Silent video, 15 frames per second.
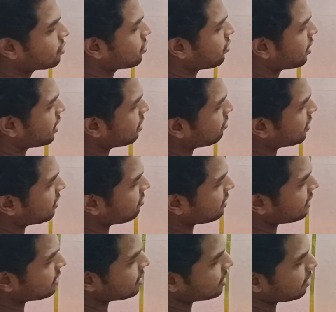So in
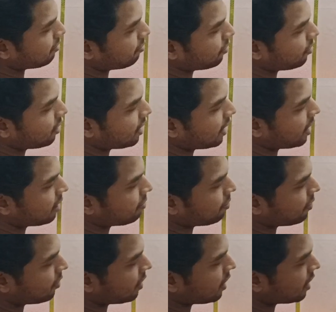between the subpolar and
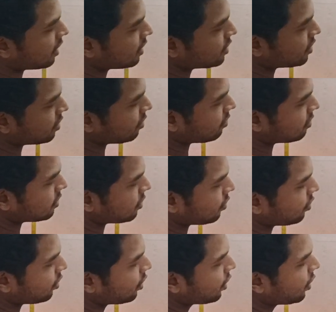polar region
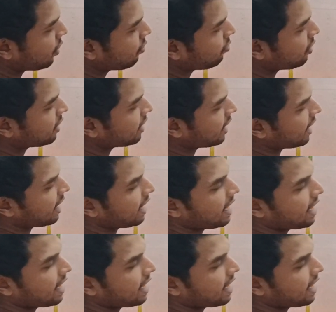also, when they